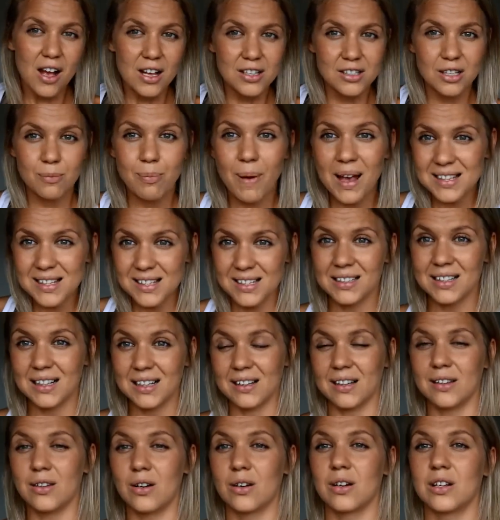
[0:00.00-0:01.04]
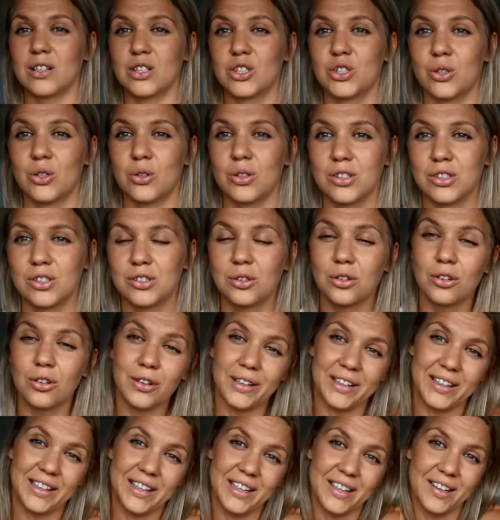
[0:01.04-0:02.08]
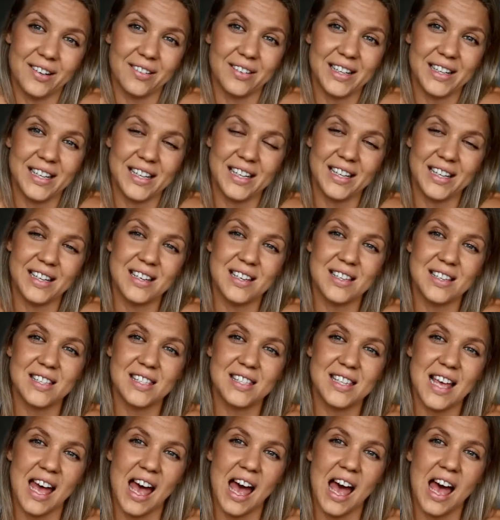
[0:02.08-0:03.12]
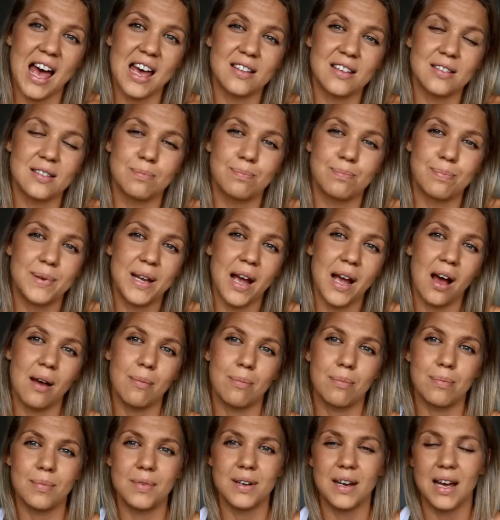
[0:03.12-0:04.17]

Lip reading: So basically the long and short story here is that gut